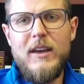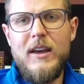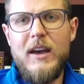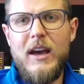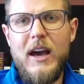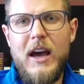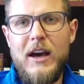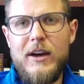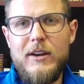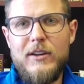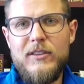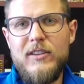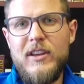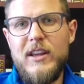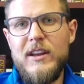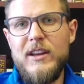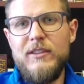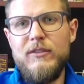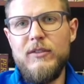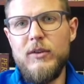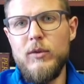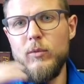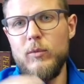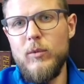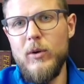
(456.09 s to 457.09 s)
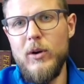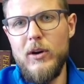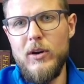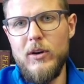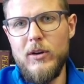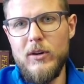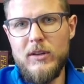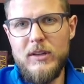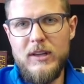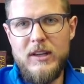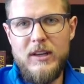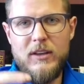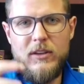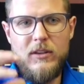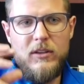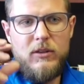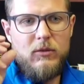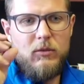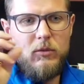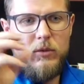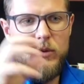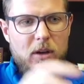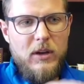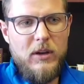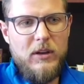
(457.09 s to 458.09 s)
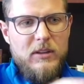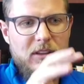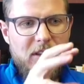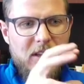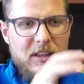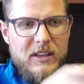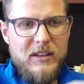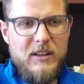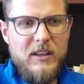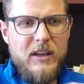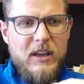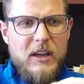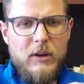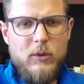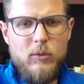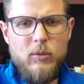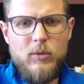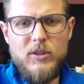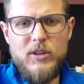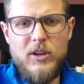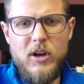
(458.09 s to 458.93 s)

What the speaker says: How does that even work? Would